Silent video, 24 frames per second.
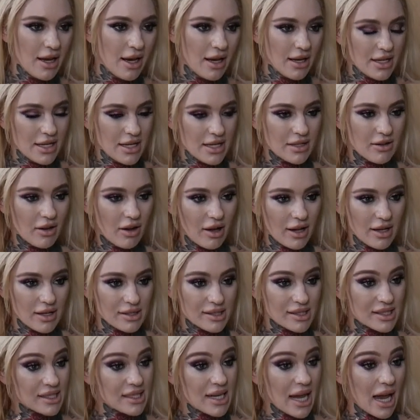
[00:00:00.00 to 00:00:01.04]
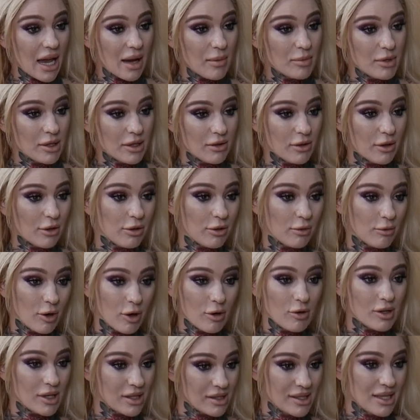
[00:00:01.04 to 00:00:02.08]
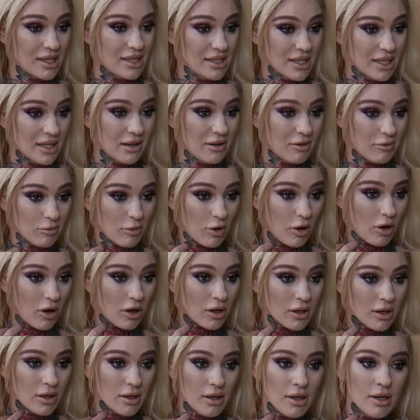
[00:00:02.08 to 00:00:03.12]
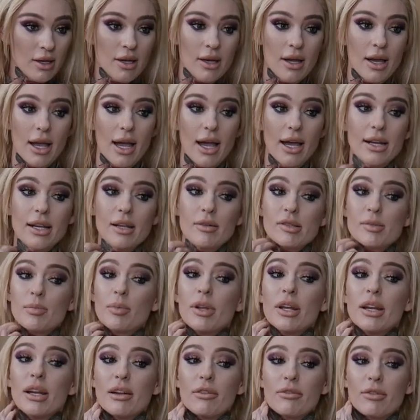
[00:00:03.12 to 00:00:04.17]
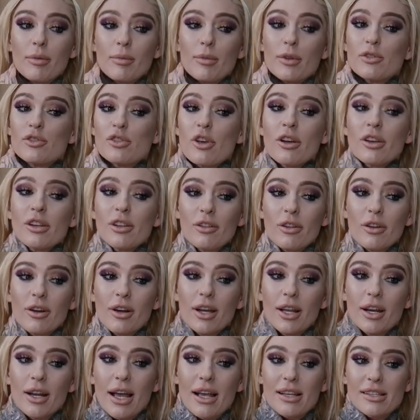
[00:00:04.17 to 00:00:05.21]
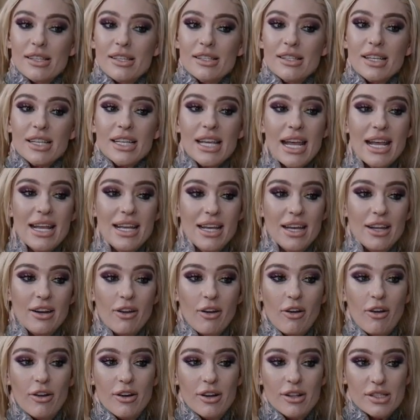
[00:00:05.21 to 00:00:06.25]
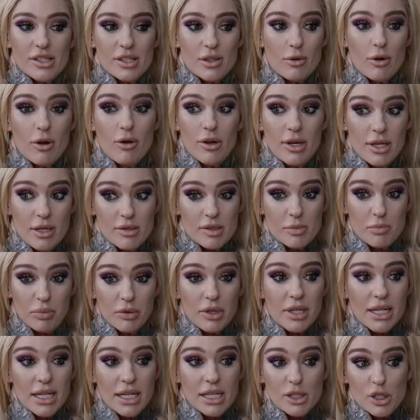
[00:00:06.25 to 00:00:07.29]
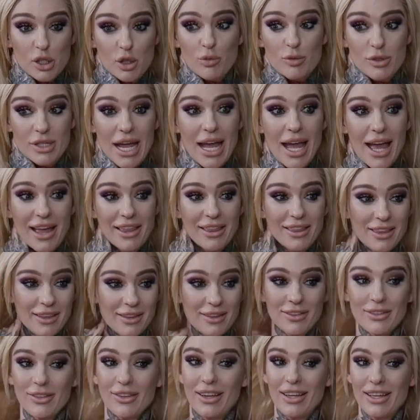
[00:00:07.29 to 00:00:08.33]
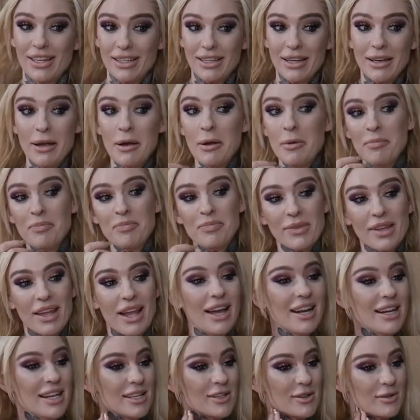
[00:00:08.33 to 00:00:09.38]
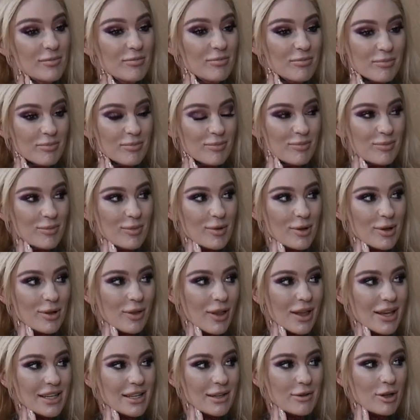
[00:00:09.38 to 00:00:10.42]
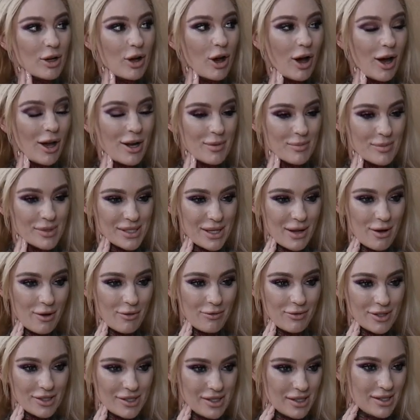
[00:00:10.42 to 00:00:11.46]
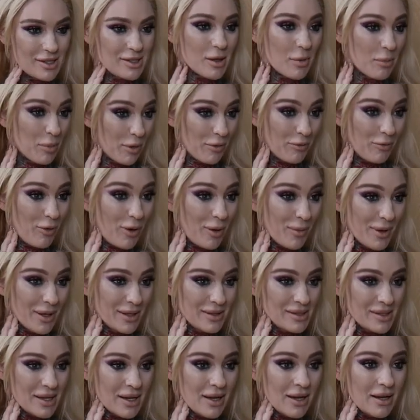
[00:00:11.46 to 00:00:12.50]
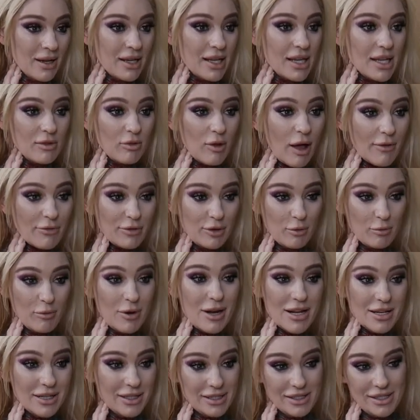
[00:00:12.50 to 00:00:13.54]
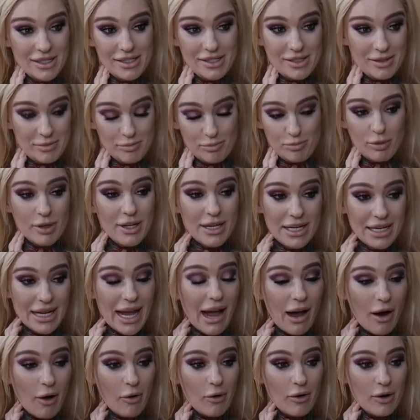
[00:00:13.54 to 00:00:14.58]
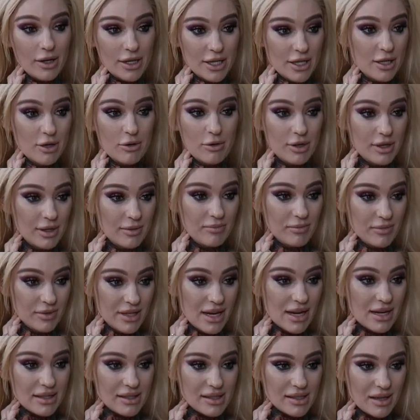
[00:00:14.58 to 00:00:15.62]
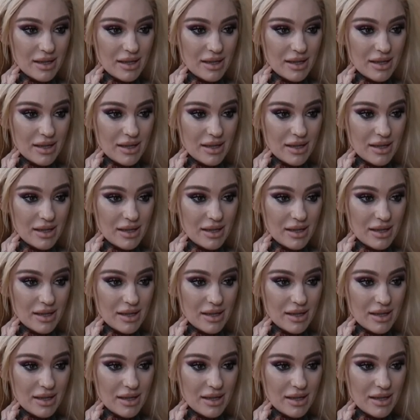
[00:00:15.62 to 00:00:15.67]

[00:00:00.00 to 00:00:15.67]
and he got stabbed in the throat because they did it wrong. And he was bleeding from the jugular and has his like hand on his throat and he was bleeding to death. Like, and he like caught himself because it's a performance. He left the ring because he's bleeding out. He knew he nicked